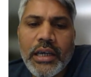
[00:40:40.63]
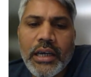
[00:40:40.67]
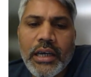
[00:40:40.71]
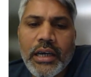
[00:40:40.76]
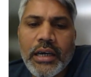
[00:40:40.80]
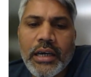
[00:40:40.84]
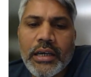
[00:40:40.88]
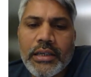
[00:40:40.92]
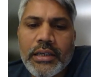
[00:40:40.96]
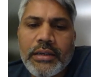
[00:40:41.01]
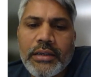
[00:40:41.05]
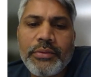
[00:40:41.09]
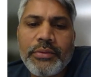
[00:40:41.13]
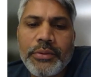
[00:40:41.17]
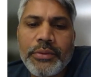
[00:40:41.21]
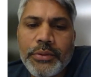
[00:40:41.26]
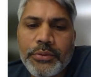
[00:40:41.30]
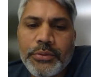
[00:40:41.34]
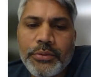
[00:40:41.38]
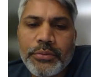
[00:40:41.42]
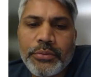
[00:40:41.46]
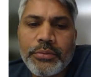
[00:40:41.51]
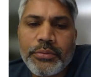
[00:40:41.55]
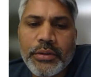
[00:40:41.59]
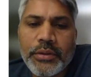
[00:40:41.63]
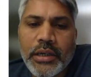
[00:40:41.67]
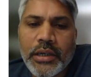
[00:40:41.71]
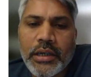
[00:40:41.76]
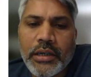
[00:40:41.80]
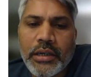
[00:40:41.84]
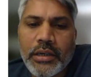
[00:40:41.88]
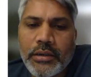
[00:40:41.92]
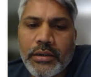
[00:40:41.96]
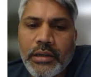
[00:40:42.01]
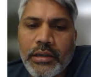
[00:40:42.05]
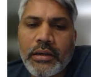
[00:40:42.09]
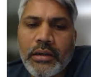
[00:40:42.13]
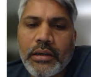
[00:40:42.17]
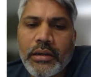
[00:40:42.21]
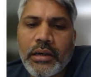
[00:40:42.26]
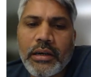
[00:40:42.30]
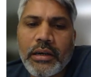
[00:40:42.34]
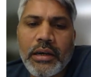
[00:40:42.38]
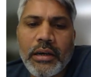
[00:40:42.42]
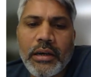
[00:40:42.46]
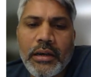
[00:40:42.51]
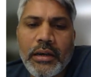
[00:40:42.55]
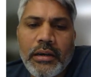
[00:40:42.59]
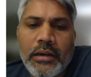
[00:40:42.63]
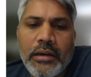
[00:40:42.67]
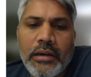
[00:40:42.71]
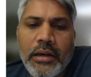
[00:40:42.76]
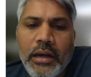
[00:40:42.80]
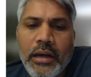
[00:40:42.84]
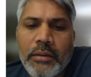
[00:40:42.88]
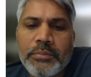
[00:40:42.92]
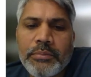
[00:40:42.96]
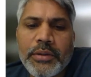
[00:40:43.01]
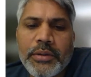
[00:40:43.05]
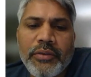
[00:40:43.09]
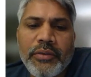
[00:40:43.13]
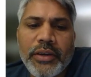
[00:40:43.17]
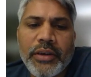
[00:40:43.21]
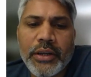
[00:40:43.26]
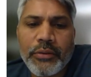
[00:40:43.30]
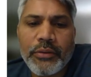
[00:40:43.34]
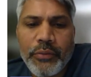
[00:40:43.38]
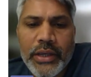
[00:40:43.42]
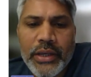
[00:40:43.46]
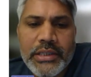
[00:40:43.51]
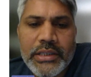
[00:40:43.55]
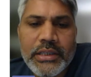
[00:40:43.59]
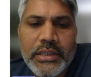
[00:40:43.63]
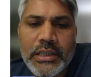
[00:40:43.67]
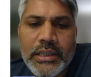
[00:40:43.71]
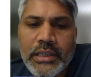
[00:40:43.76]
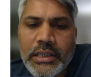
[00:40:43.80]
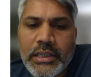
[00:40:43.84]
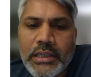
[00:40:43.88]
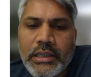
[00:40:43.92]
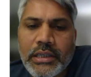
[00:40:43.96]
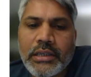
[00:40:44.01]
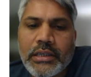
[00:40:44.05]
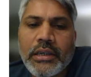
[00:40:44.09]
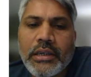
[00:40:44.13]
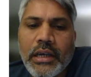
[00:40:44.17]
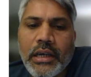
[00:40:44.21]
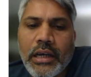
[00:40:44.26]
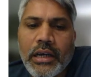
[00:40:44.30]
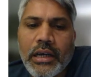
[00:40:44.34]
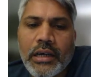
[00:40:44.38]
If you up the frequency,